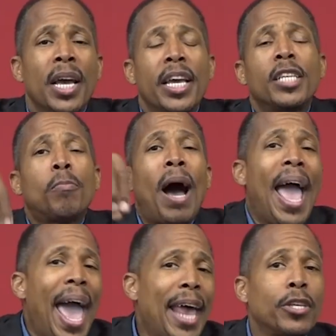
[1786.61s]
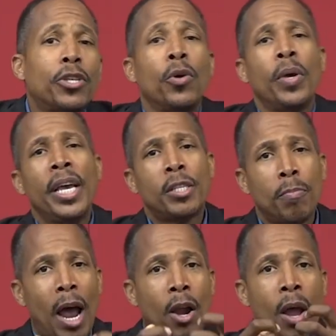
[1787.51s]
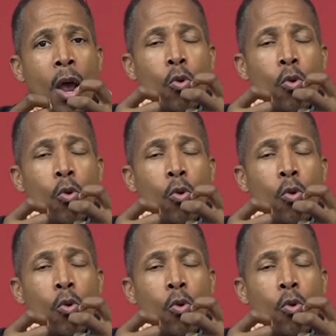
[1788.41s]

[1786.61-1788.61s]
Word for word: it's my attitude, it's my